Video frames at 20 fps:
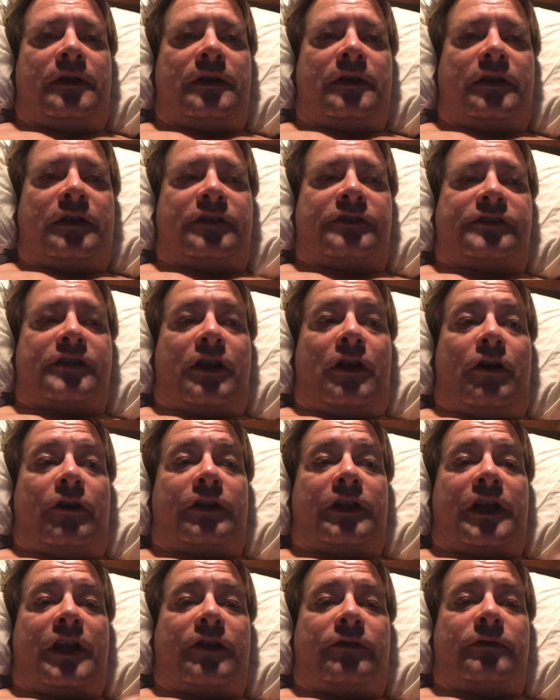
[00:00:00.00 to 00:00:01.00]
Because I
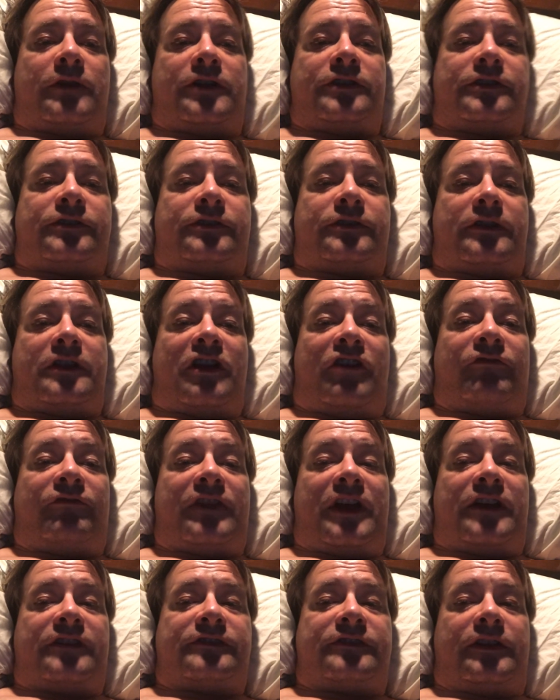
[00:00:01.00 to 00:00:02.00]
already had registered how
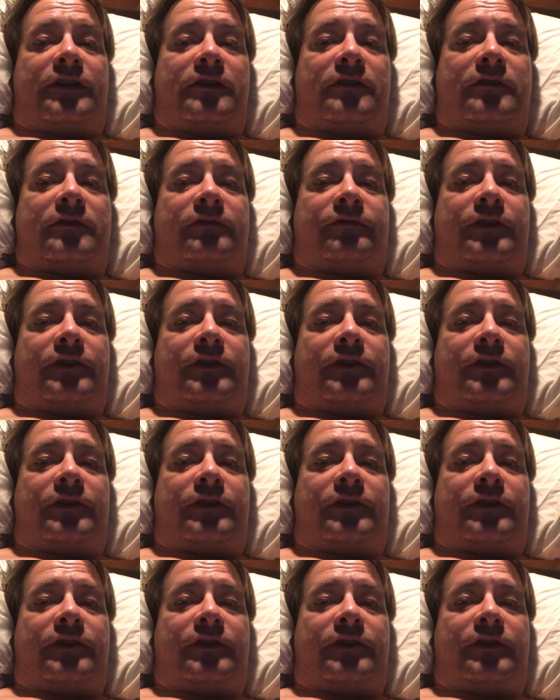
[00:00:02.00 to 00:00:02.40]
fast they go.